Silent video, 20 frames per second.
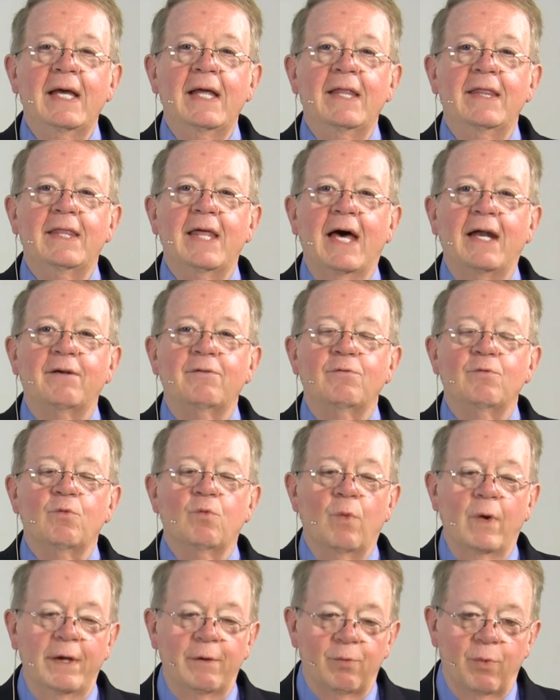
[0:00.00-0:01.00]
that
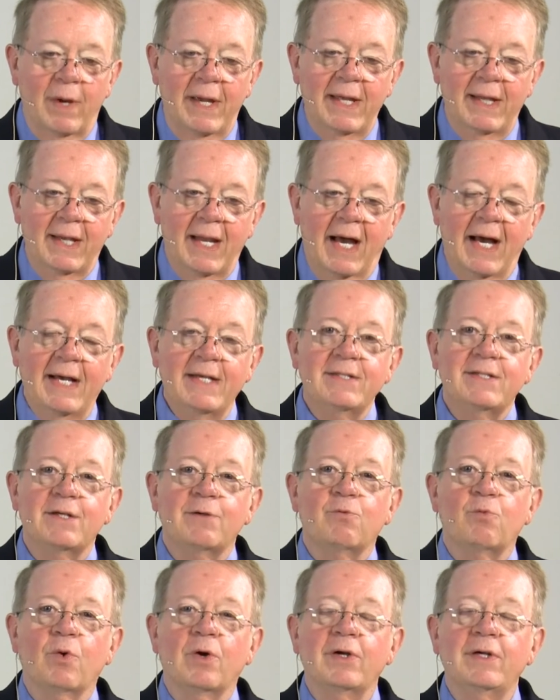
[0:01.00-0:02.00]
we realize
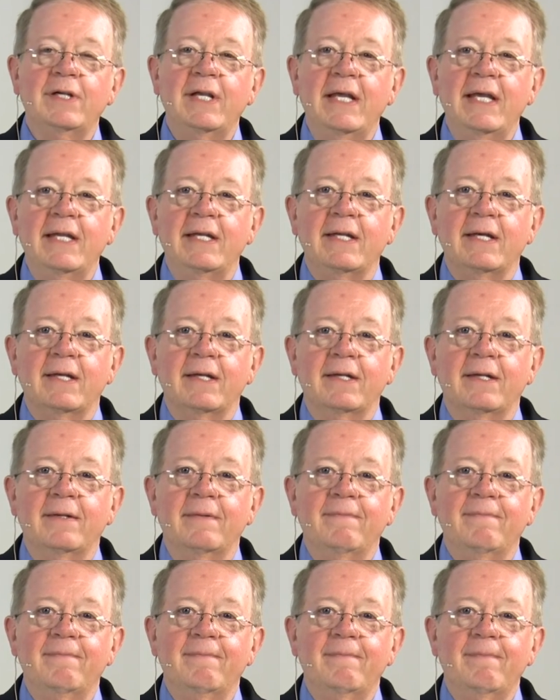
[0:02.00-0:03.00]
that we're needed,
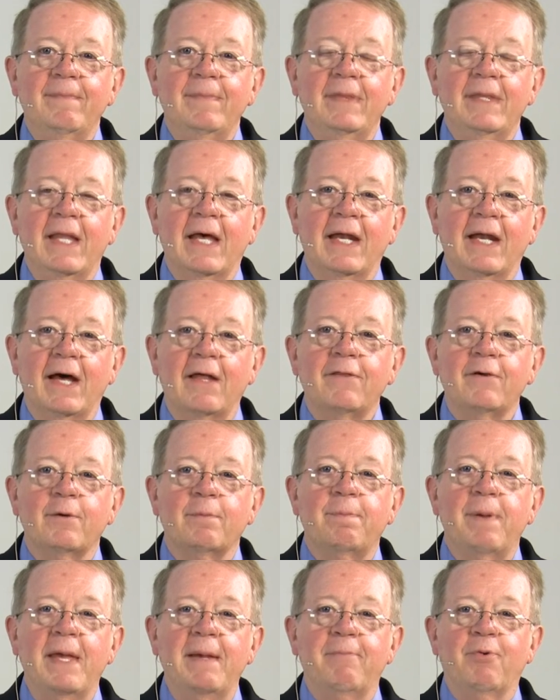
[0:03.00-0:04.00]
that other
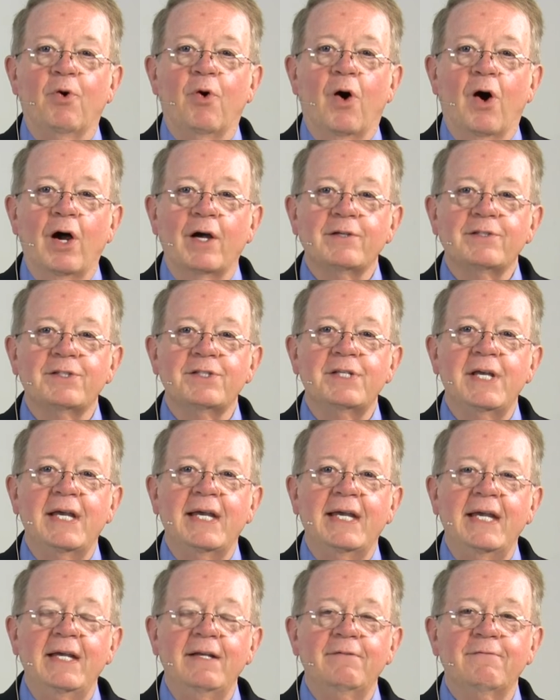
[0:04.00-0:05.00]
people are
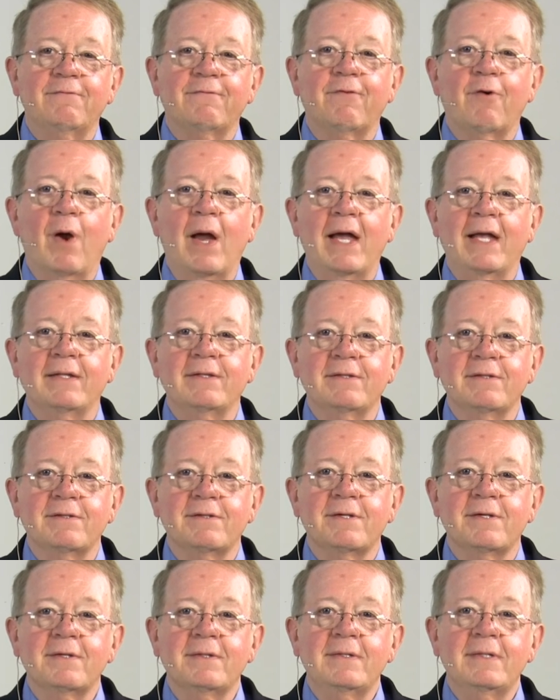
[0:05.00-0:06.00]
seeking
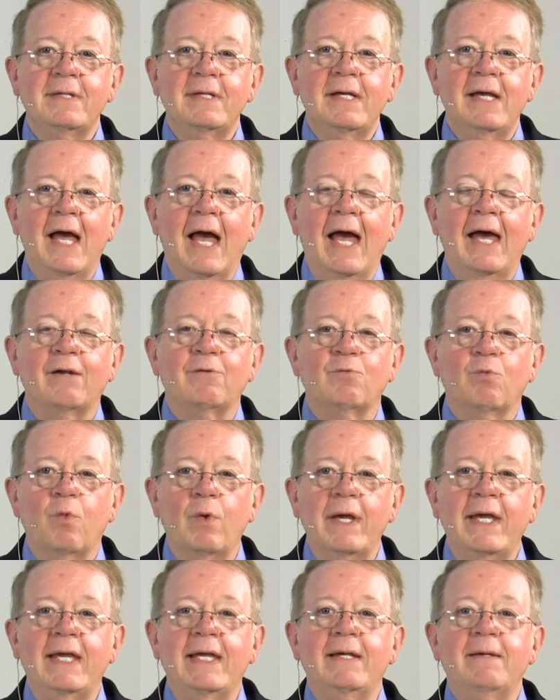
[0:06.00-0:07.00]
friends, and
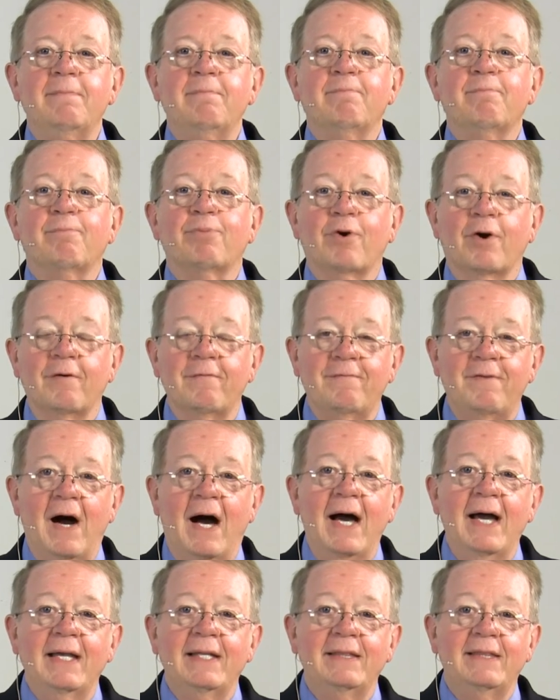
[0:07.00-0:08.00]
we
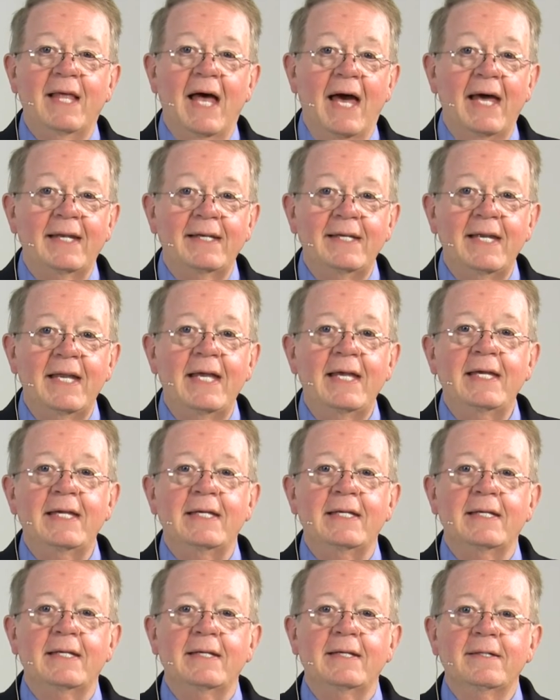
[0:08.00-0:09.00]
provide that
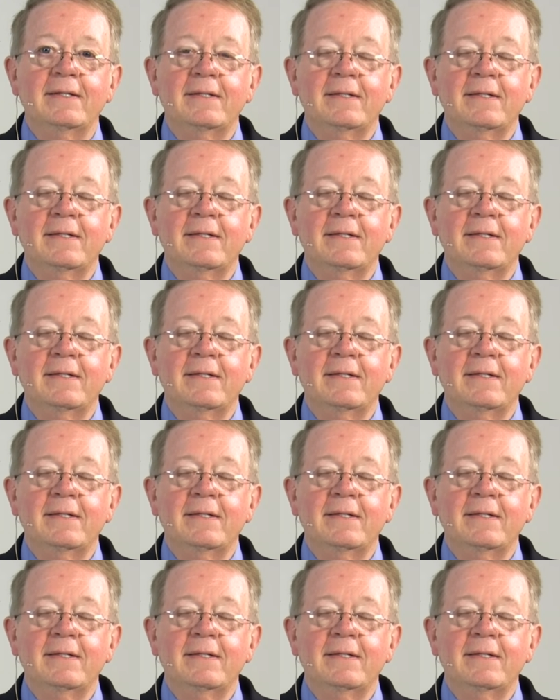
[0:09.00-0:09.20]
need.